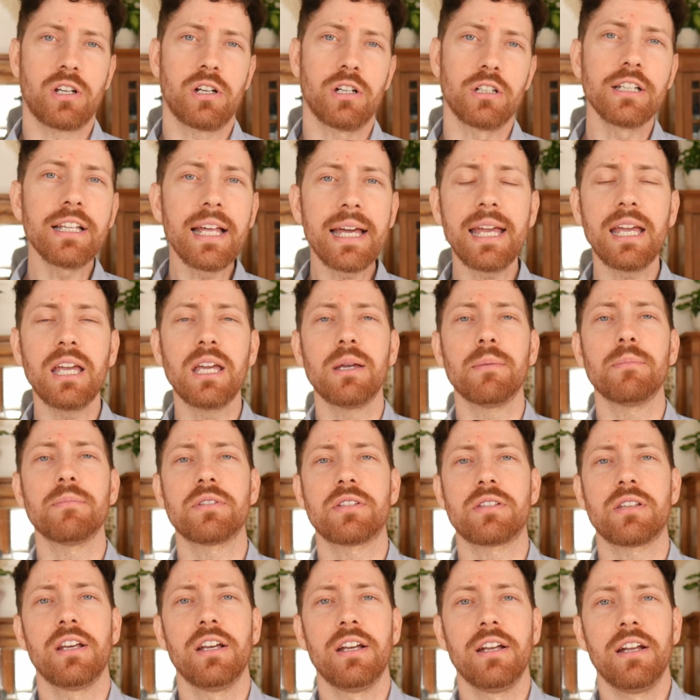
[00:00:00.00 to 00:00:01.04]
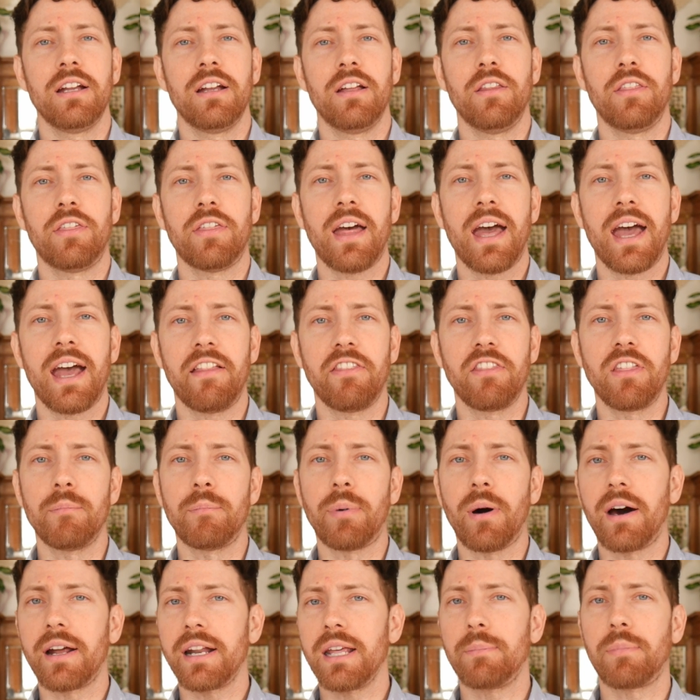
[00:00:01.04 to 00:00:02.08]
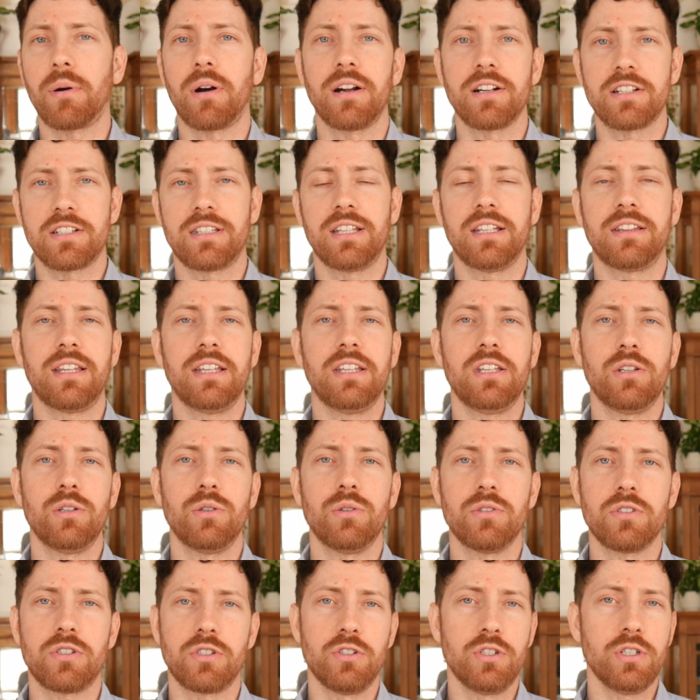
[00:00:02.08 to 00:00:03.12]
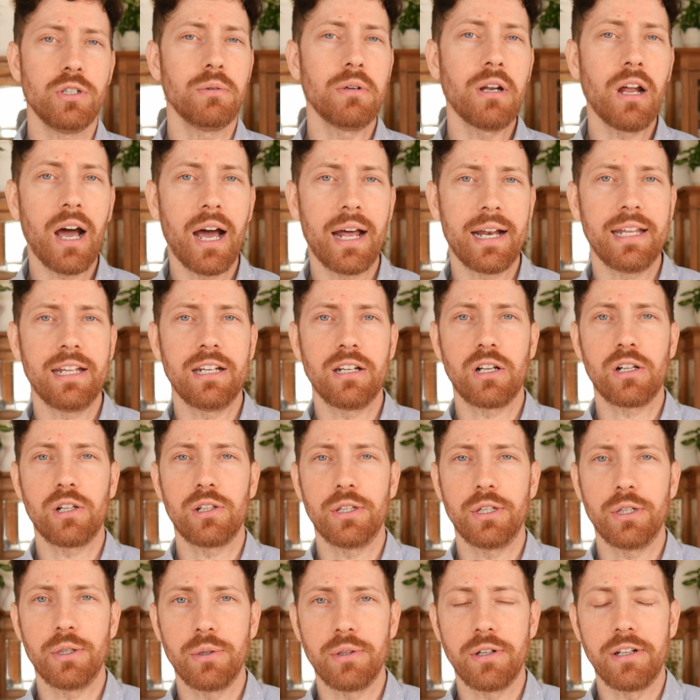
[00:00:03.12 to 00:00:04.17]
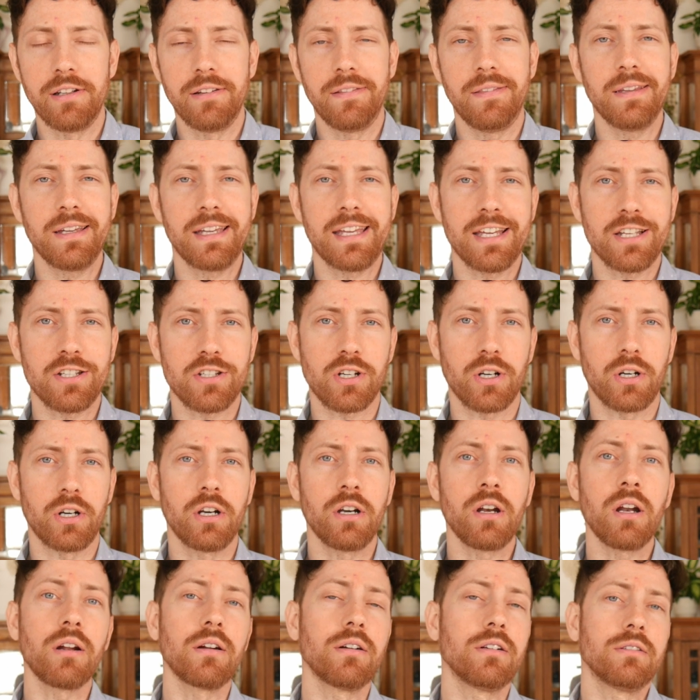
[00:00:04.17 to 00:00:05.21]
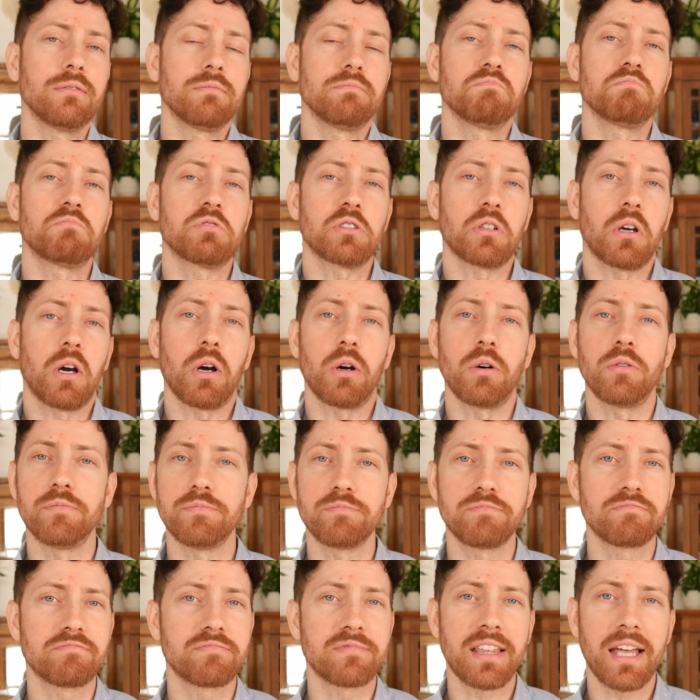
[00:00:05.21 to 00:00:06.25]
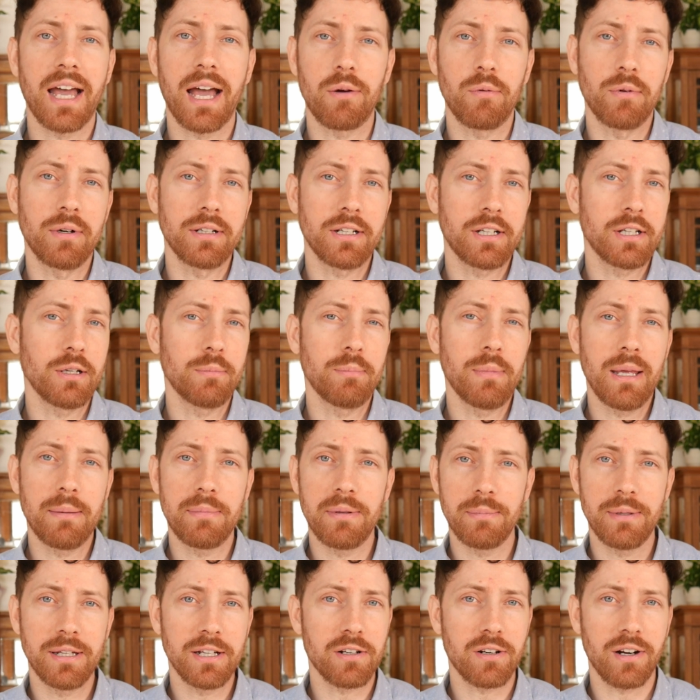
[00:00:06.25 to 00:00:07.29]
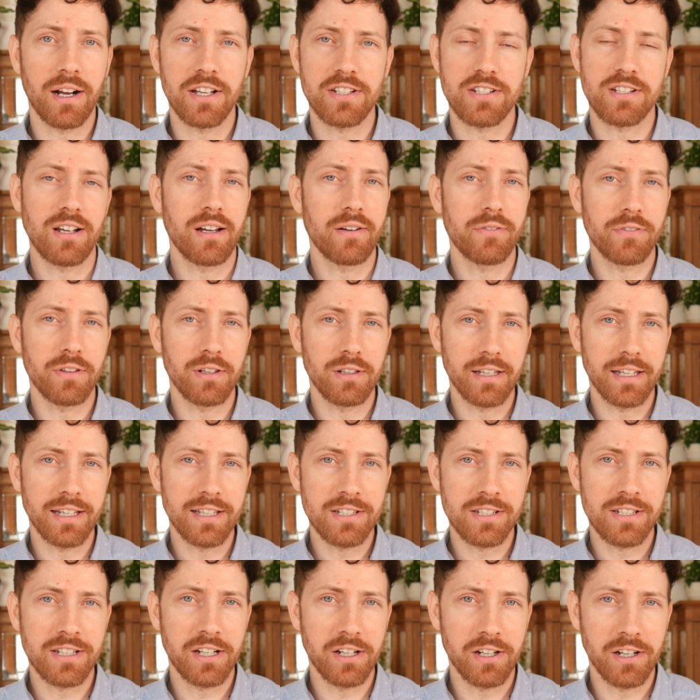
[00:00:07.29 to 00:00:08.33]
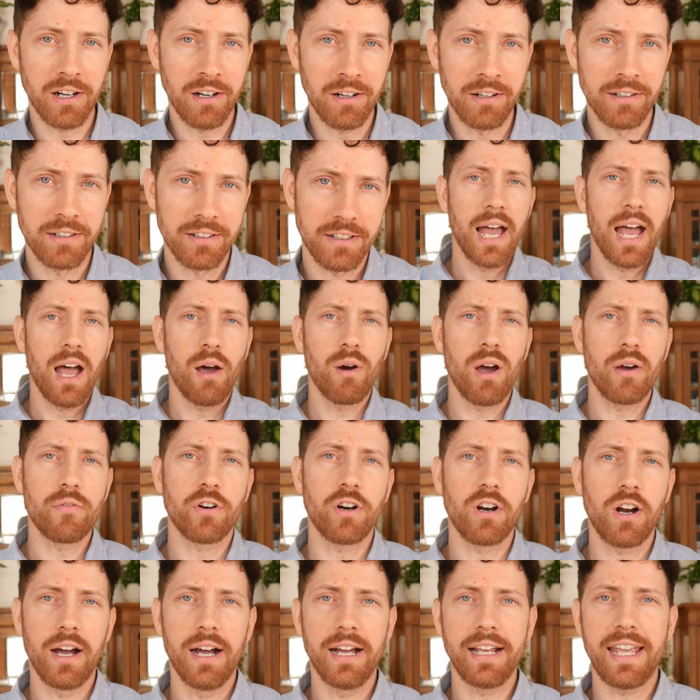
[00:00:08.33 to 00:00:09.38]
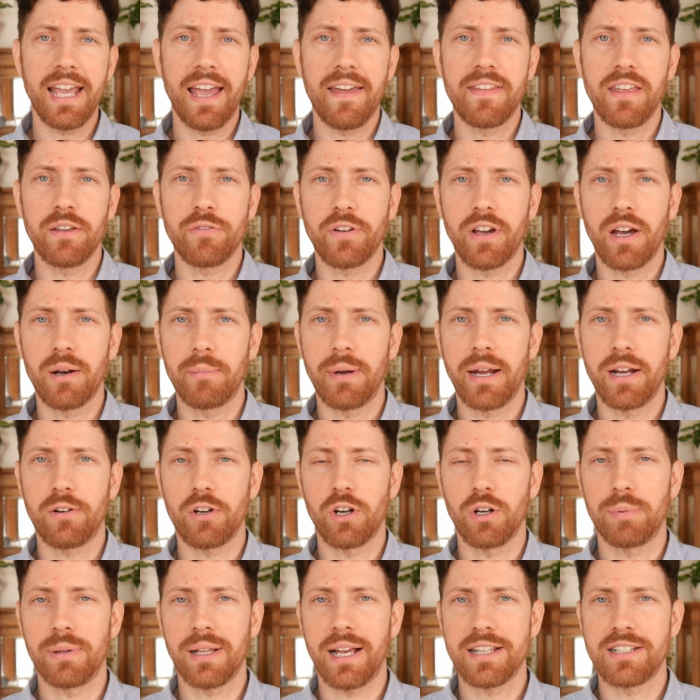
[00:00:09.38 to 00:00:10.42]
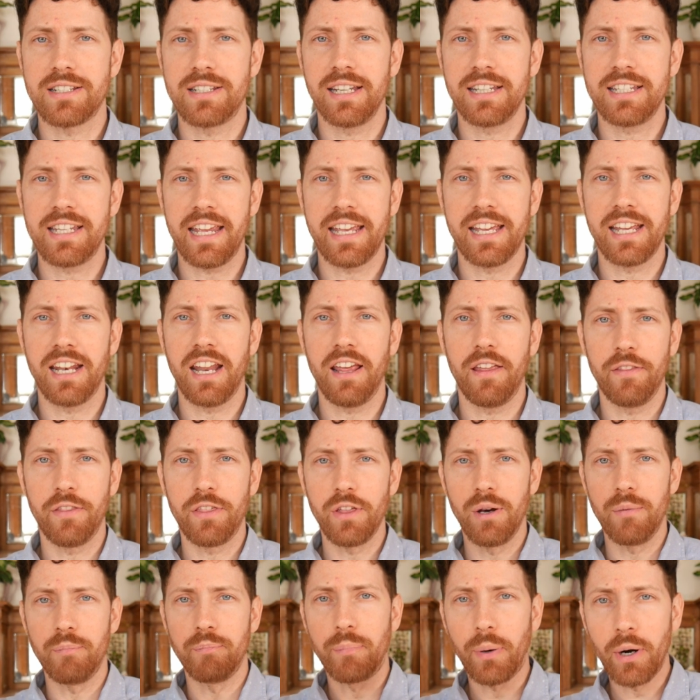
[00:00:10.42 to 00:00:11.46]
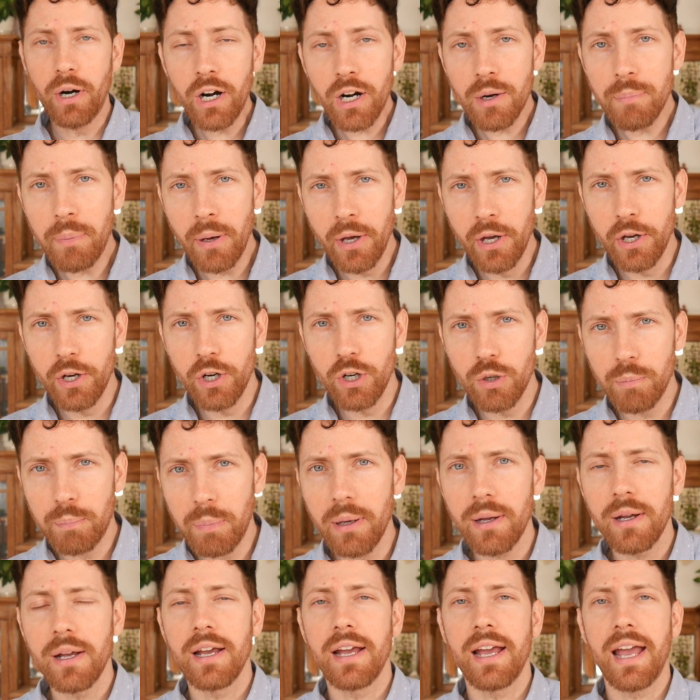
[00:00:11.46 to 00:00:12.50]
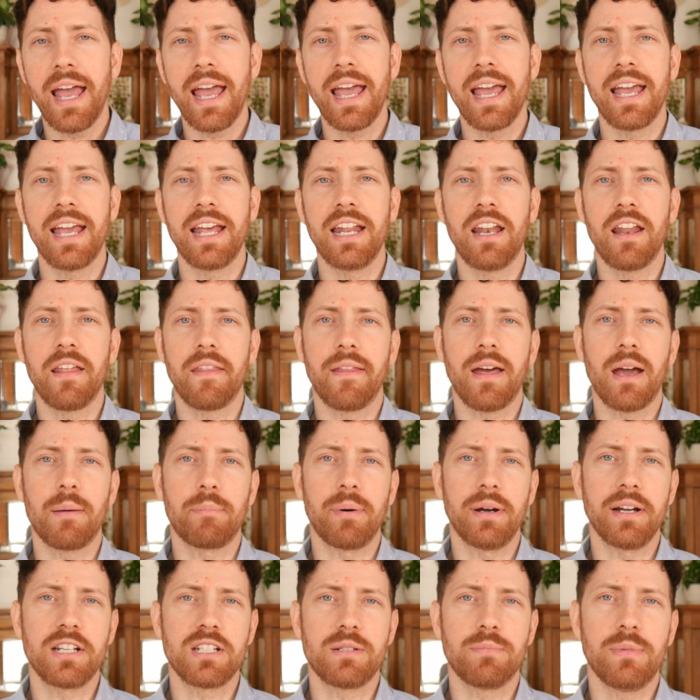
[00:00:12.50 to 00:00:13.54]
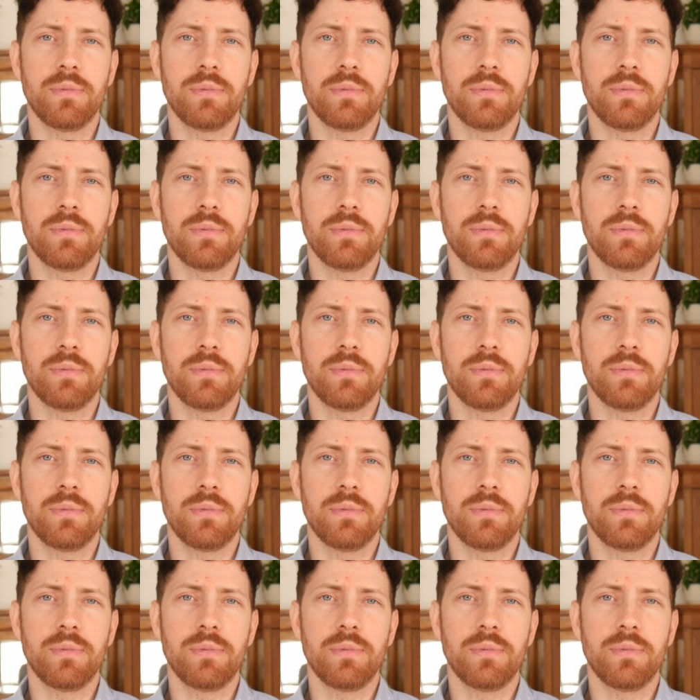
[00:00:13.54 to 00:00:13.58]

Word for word: claims that the body parts that they use do not include the gizzard. So that one could maybe be crossed off the list here. However, again, they found microplastics in the bird poop. And that brings